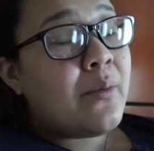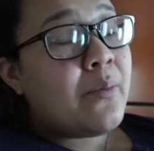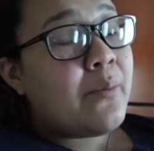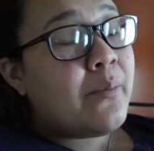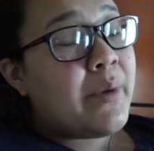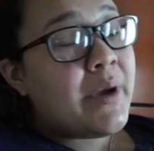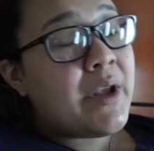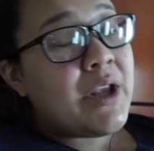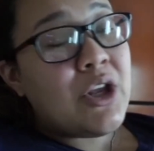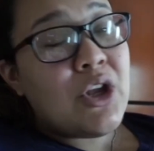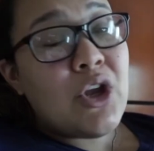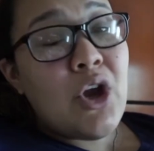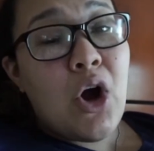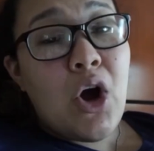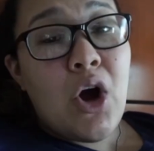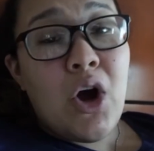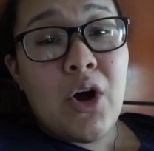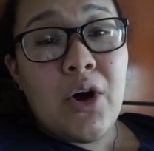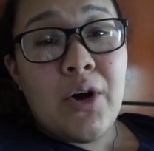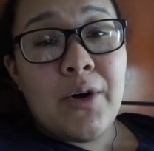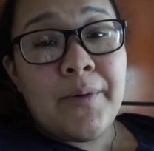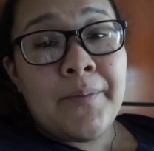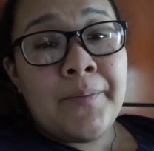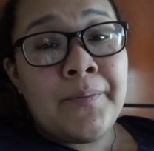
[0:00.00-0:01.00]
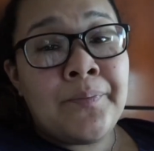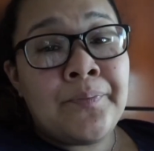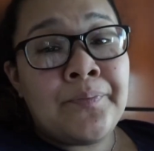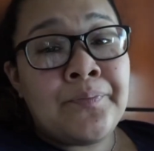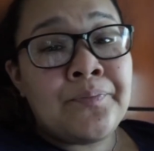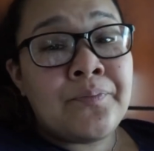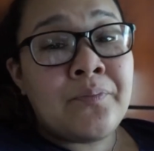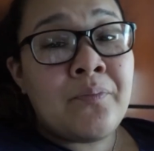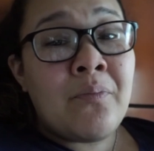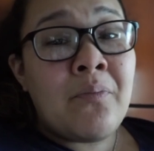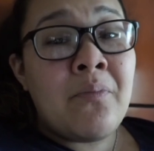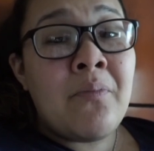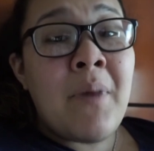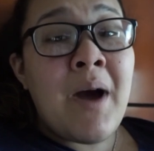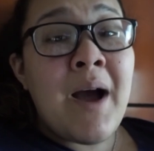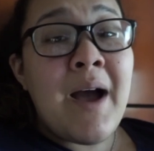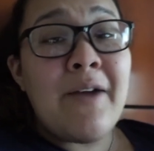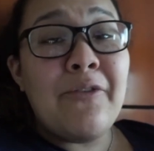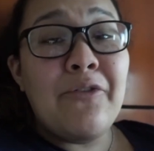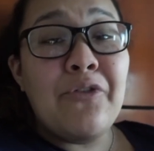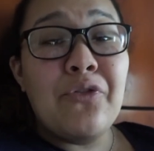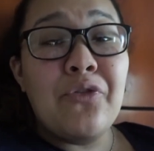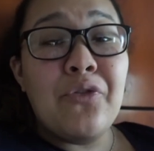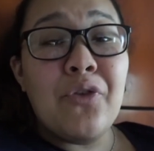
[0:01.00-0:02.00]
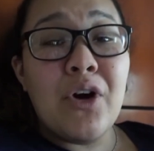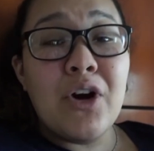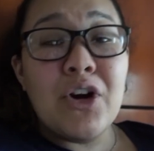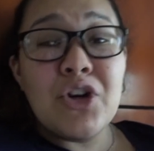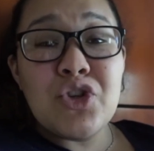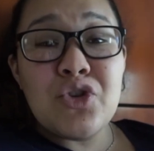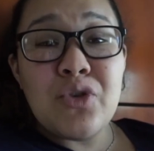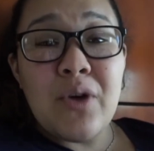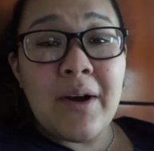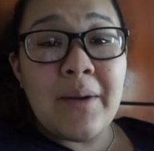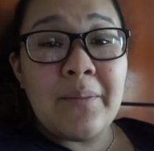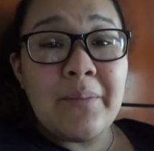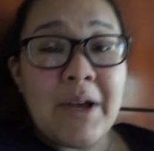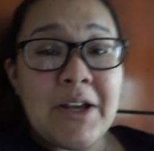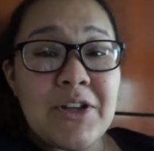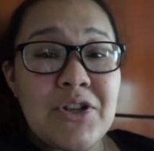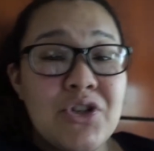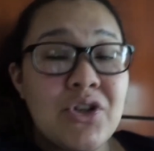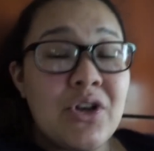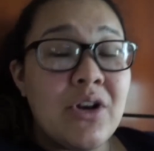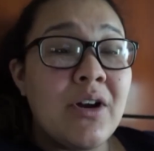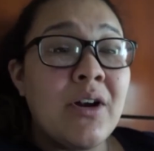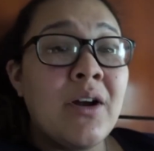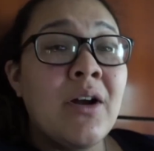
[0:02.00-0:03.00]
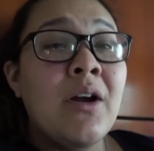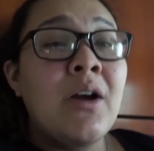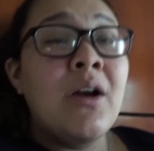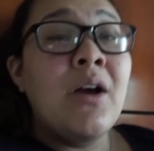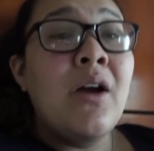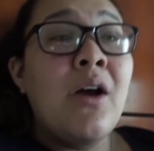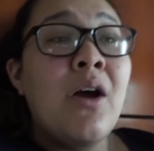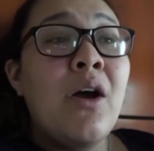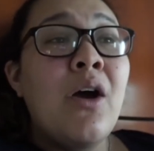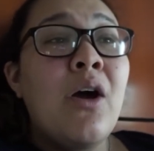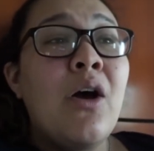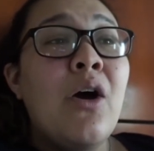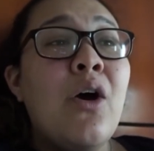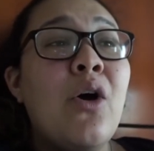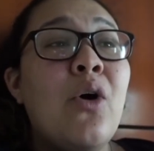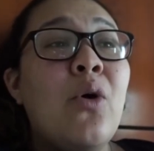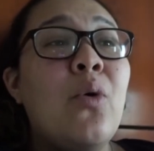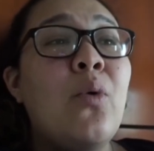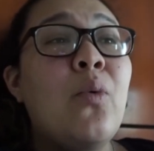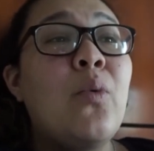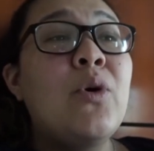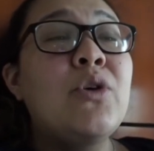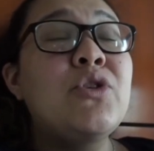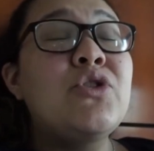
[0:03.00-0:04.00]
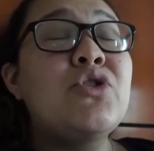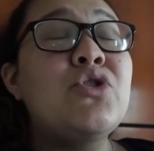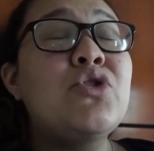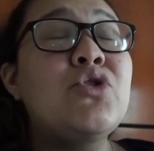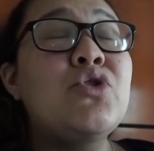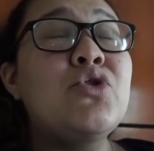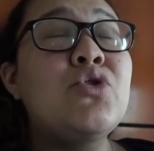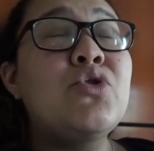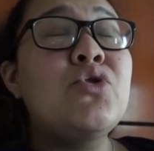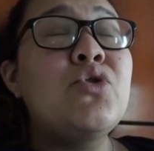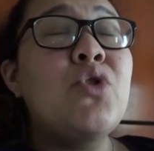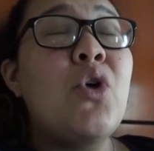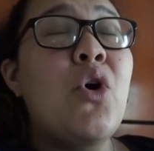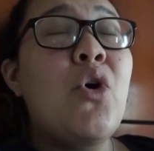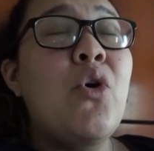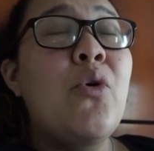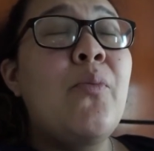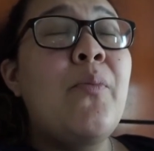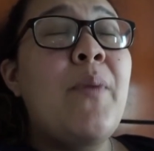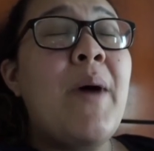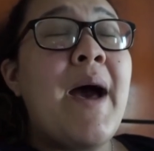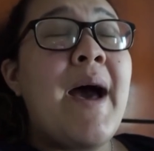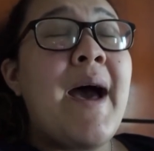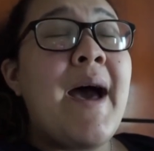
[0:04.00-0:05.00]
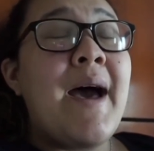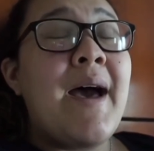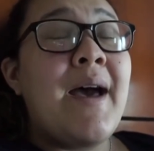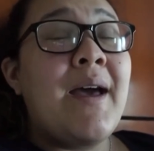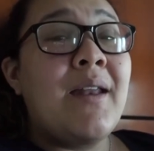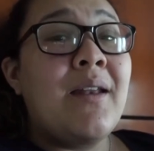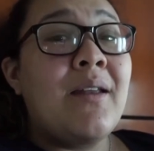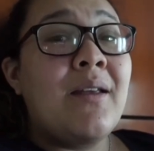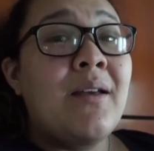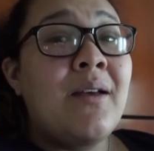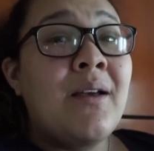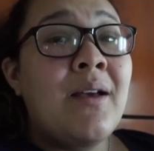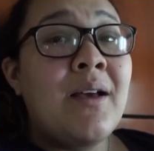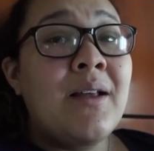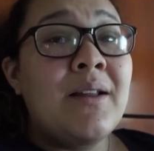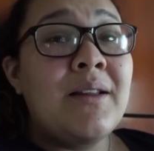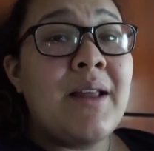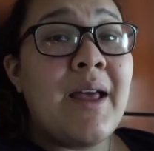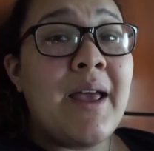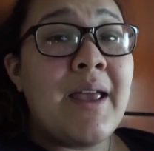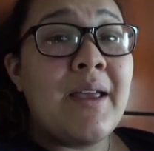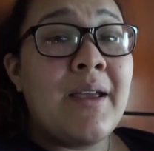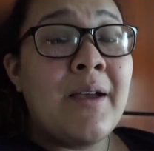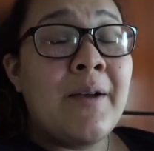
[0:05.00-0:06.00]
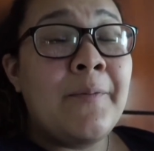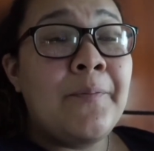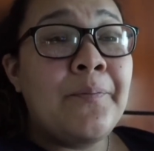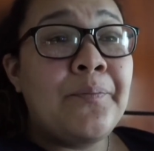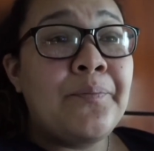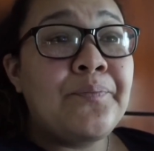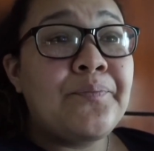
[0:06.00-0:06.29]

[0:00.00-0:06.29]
But y'all, my first trimester was so bad. Like,